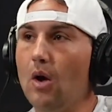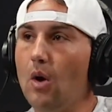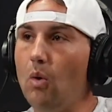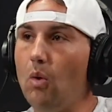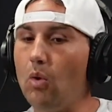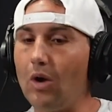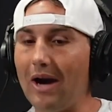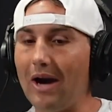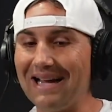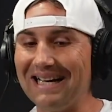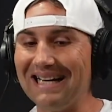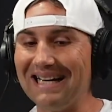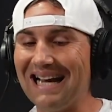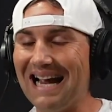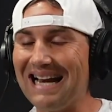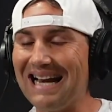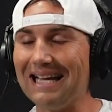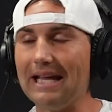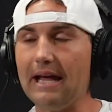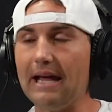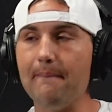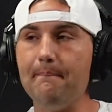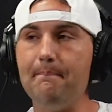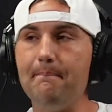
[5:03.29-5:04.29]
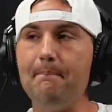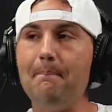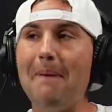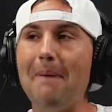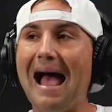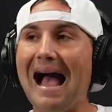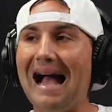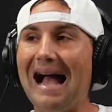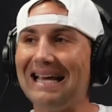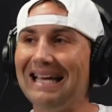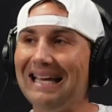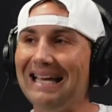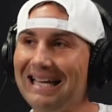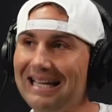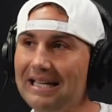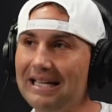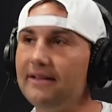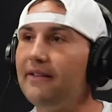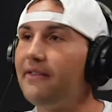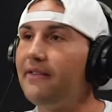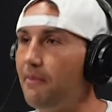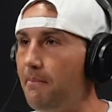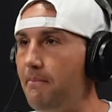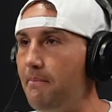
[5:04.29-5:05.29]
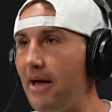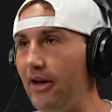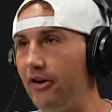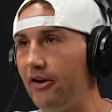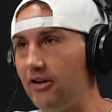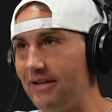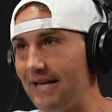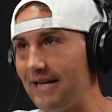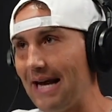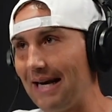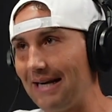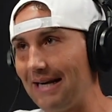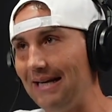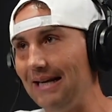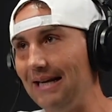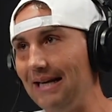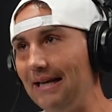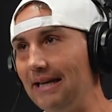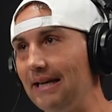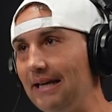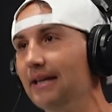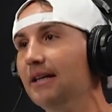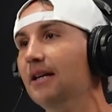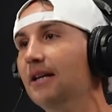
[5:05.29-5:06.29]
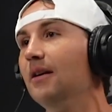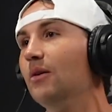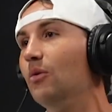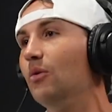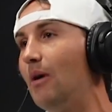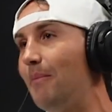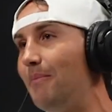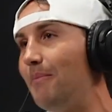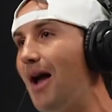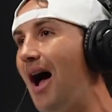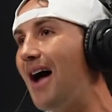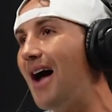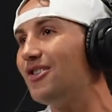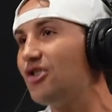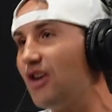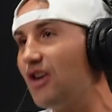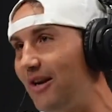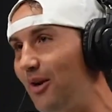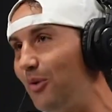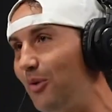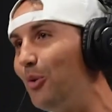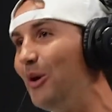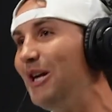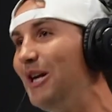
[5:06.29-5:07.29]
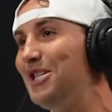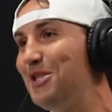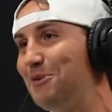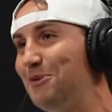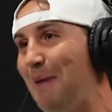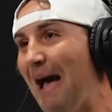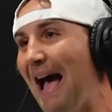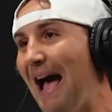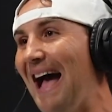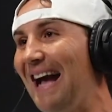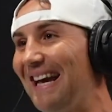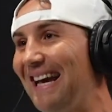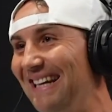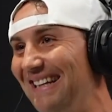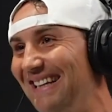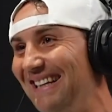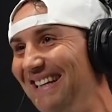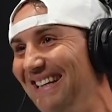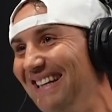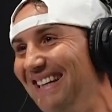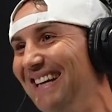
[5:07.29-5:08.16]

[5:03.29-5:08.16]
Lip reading: where I can kind of get back into some better technique, where I'm not trying to reach back and